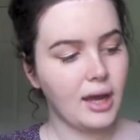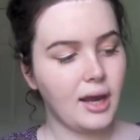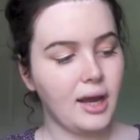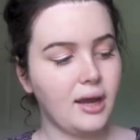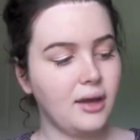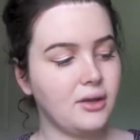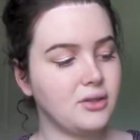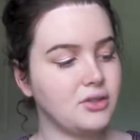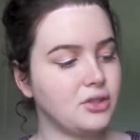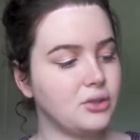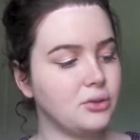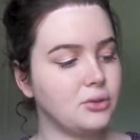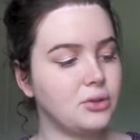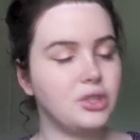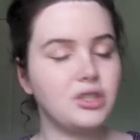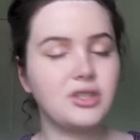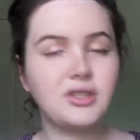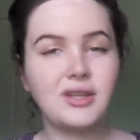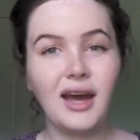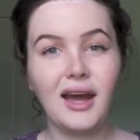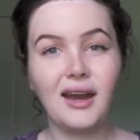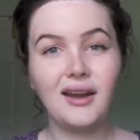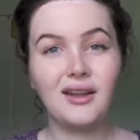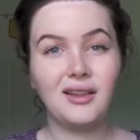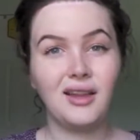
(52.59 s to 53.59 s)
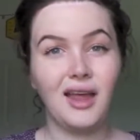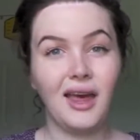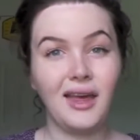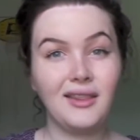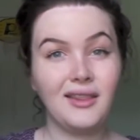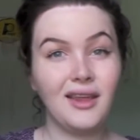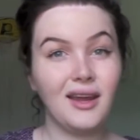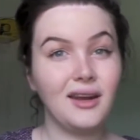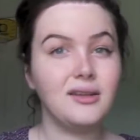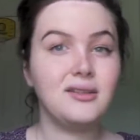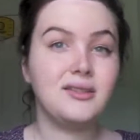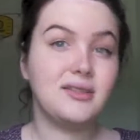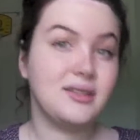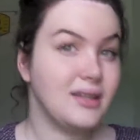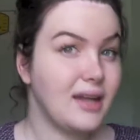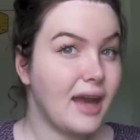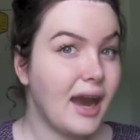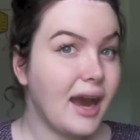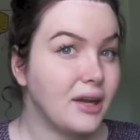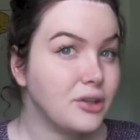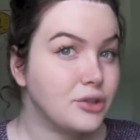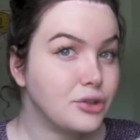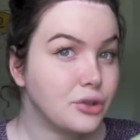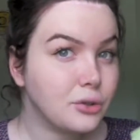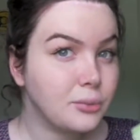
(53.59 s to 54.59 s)
And I also just kind of like that it's
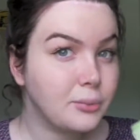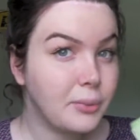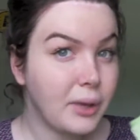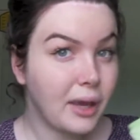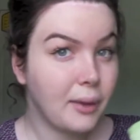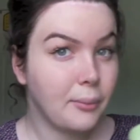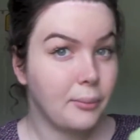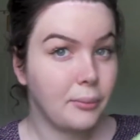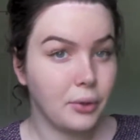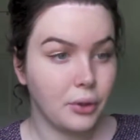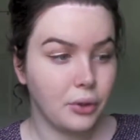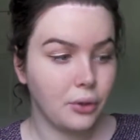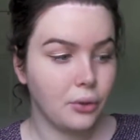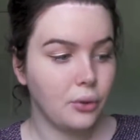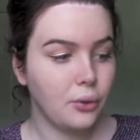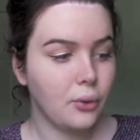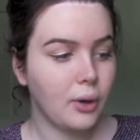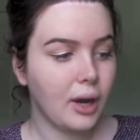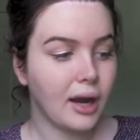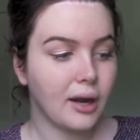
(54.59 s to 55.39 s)
natural bamboo.